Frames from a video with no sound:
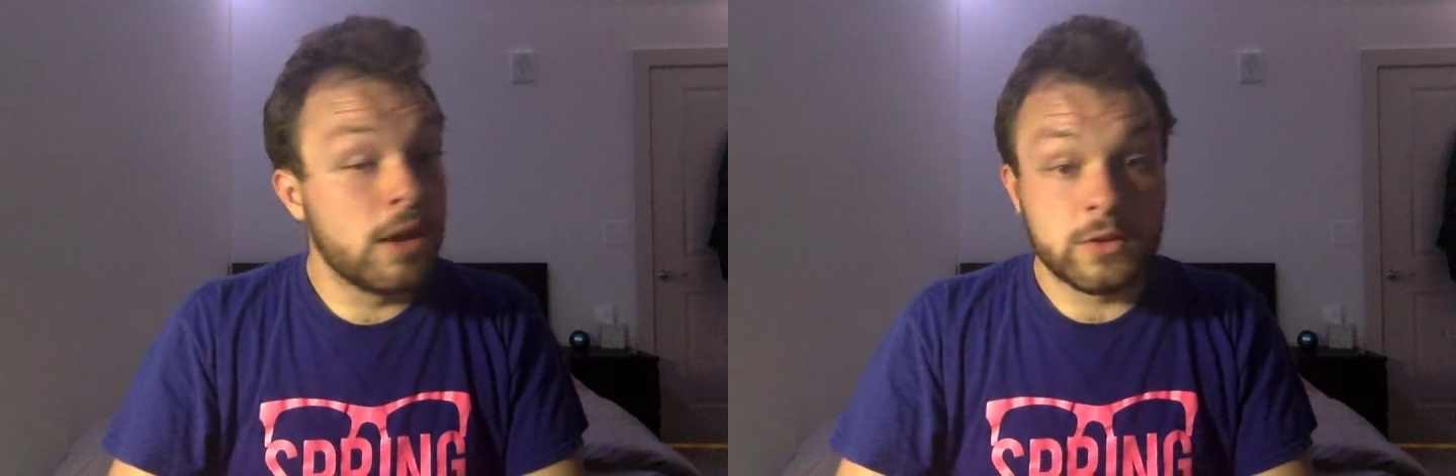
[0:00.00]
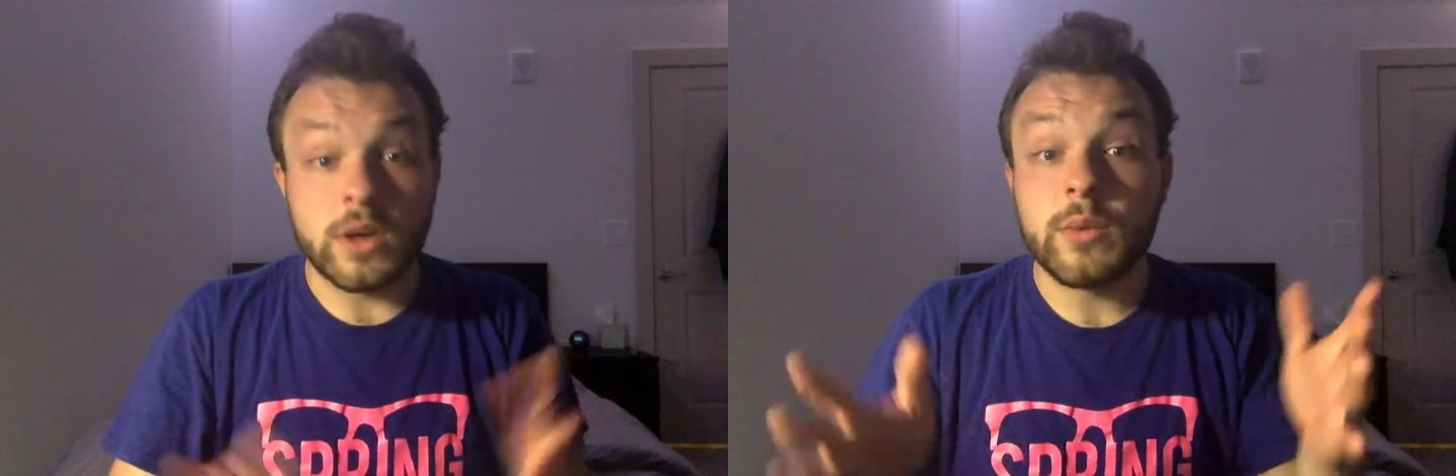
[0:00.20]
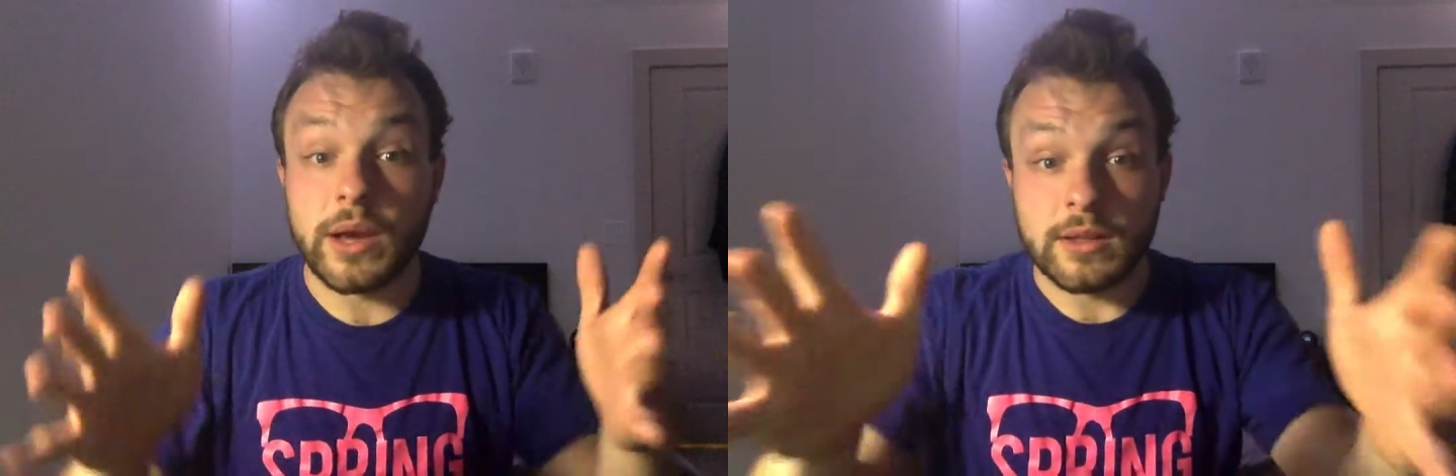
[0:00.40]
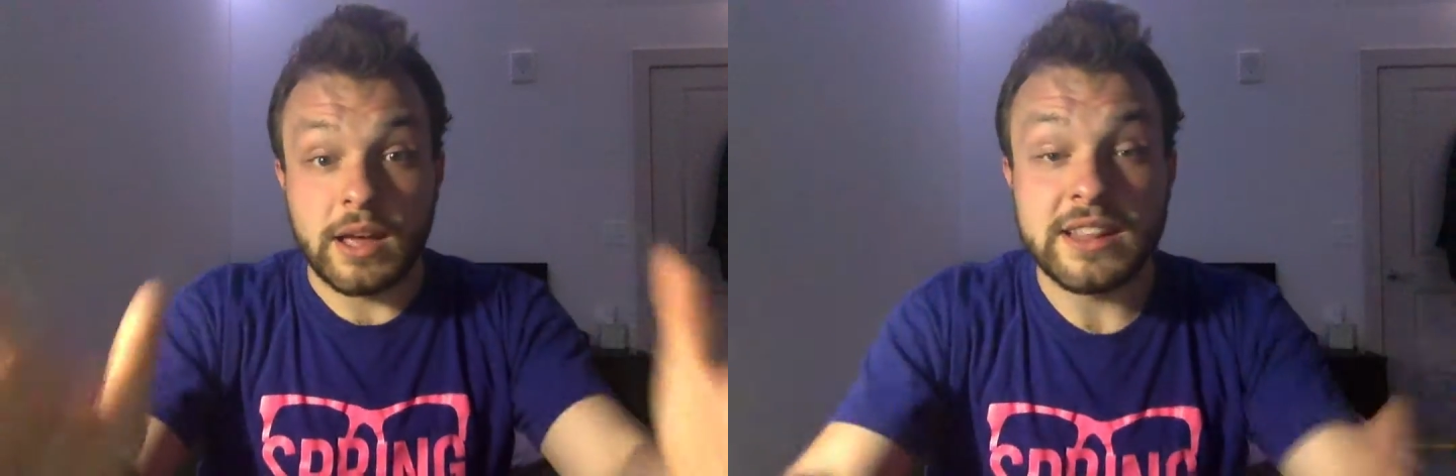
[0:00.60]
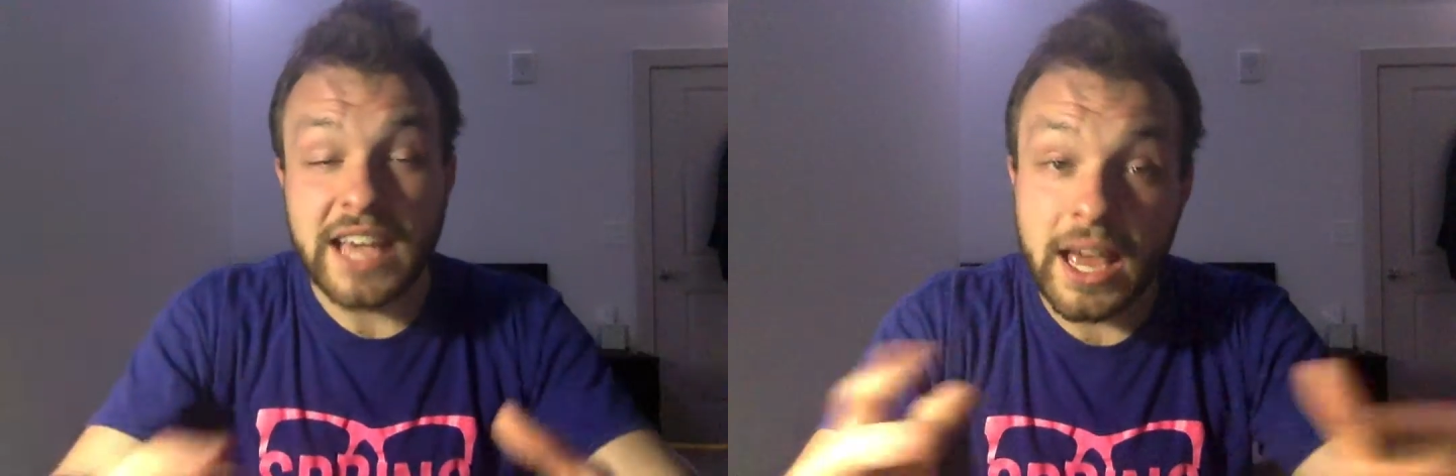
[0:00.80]
So anyway,
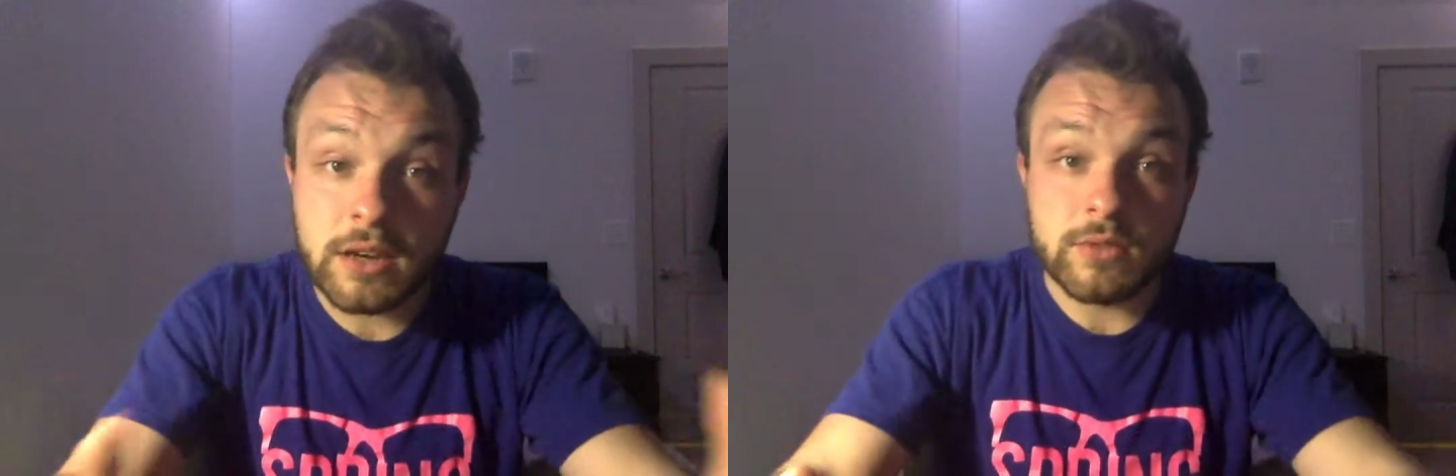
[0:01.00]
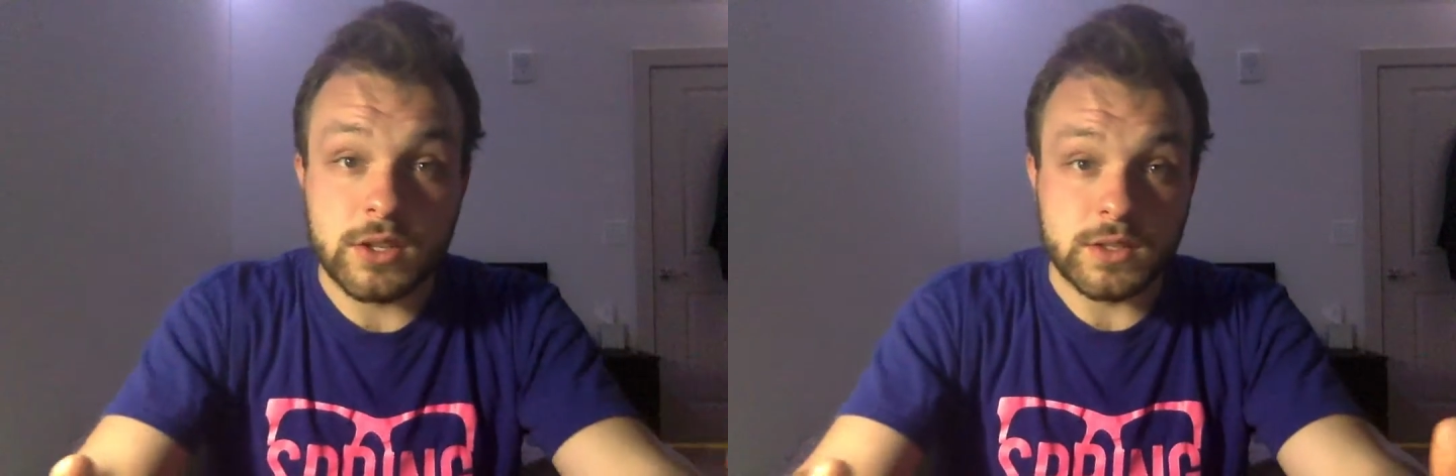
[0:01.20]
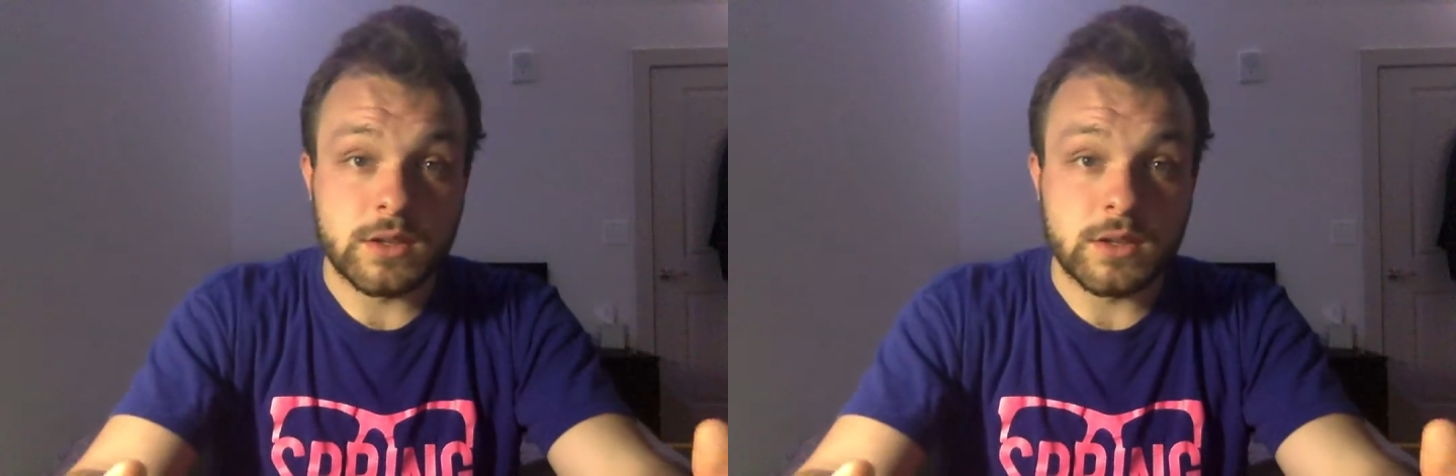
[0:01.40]
at the end of this,